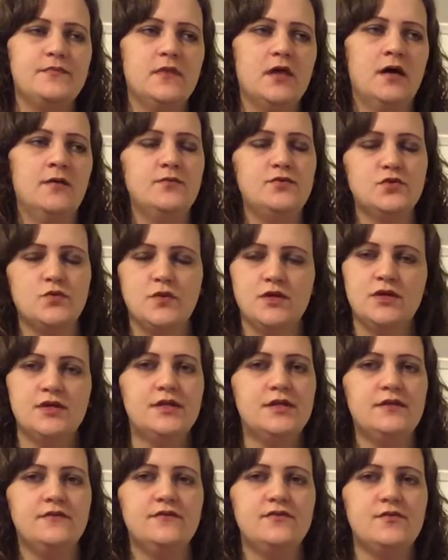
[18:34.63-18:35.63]
up to where it
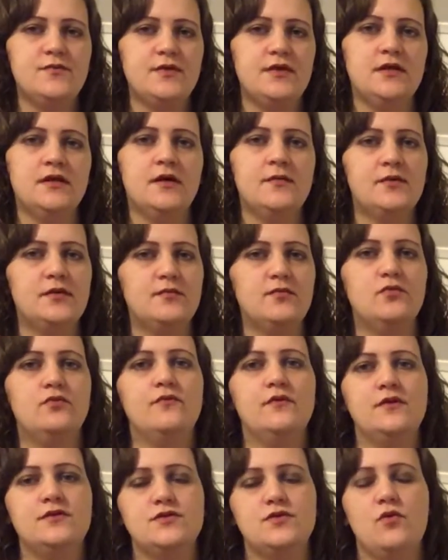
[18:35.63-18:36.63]
needs to be. I'm going to
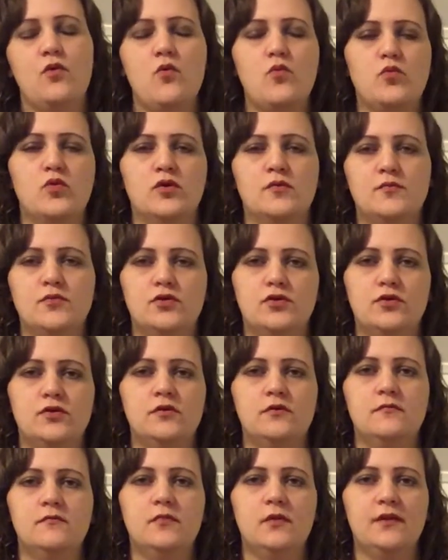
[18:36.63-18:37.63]
move it to a warmer
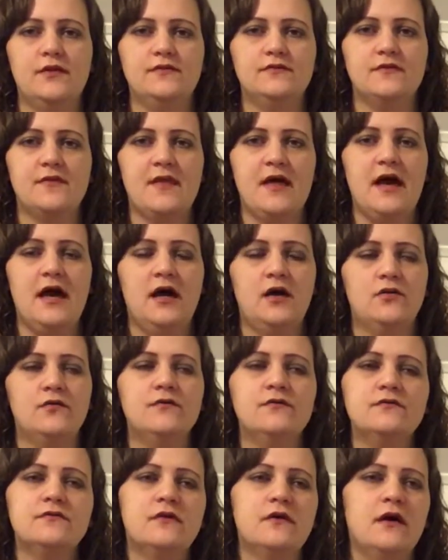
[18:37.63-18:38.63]
place in the
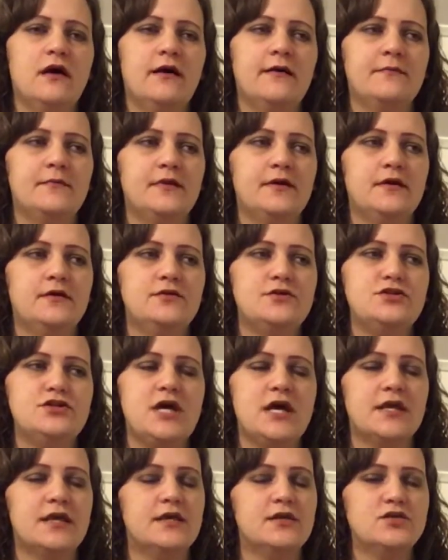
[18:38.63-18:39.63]
house. I'm going to
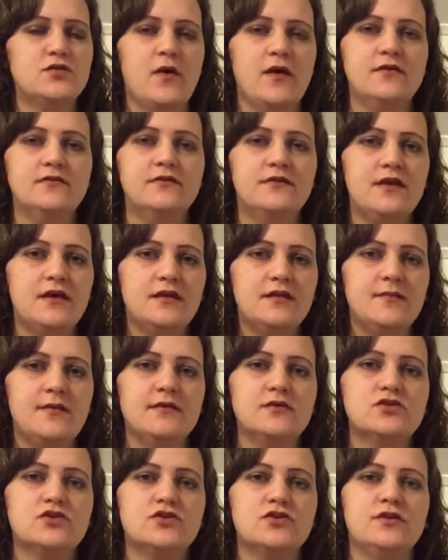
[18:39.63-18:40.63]
check it twice a day to
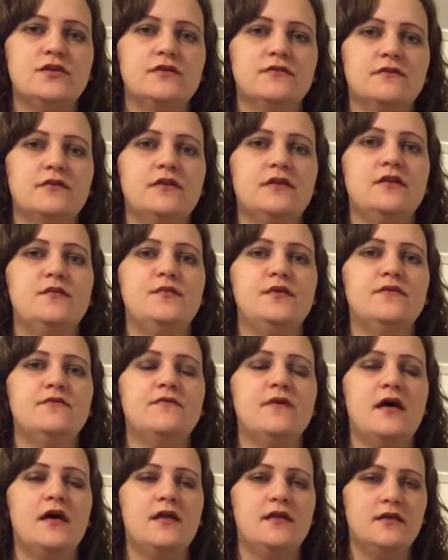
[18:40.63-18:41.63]
make sure it doesn't need to be
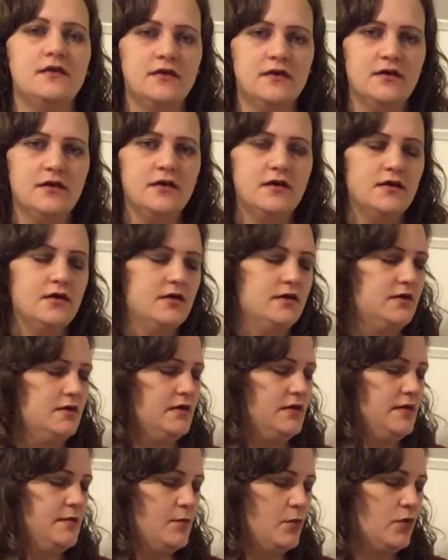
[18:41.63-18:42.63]
fed
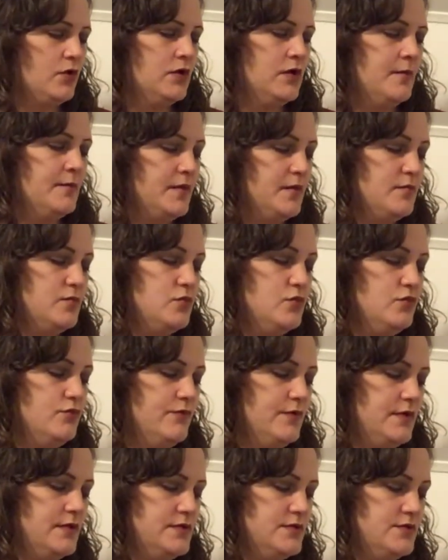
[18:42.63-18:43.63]
anymore. I'm going to move
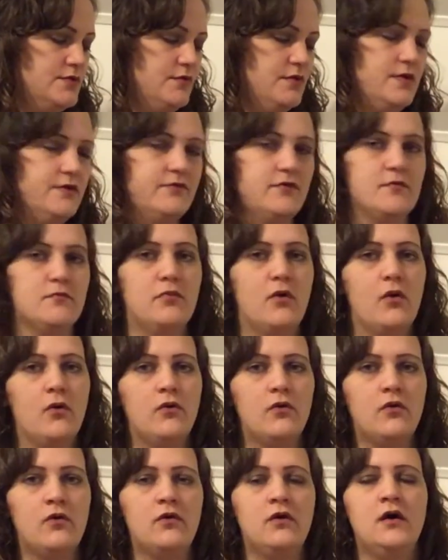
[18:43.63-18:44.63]
it to a different
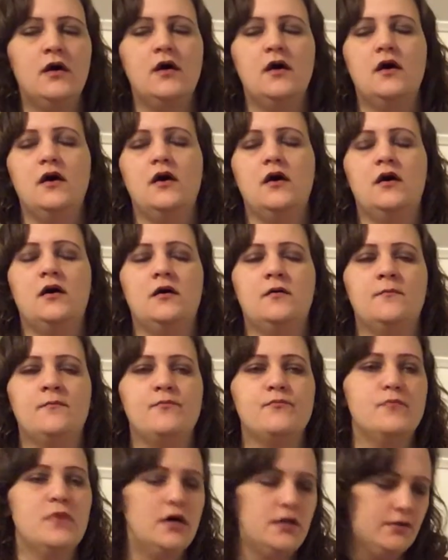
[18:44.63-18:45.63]
bowl.
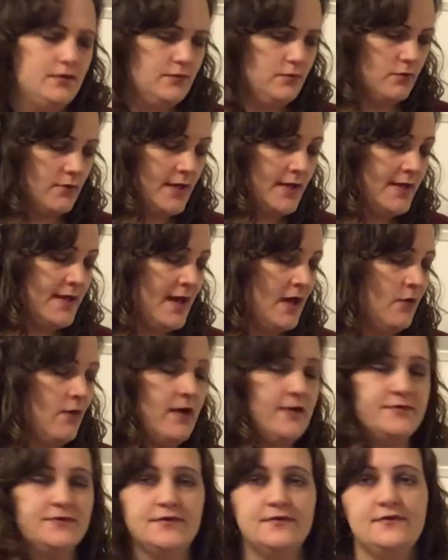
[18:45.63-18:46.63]
But right now,
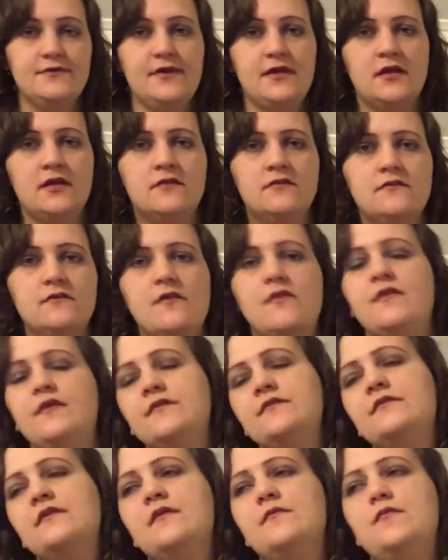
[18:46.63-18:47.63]
as it stands,
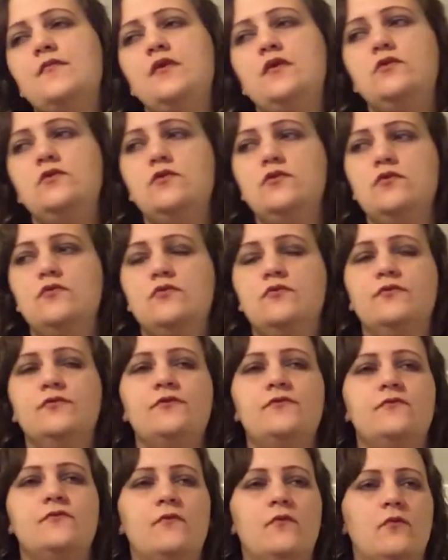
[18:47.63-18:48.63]
this can be
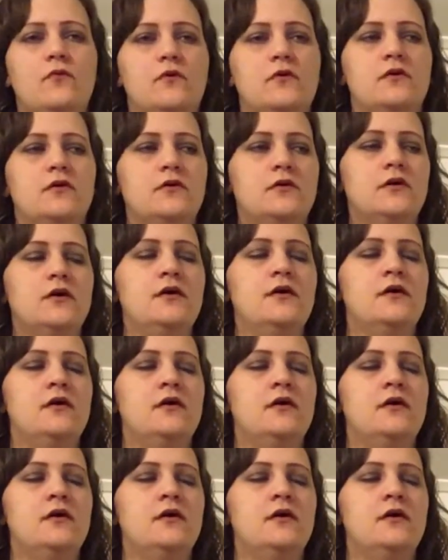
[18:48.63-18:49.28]
used for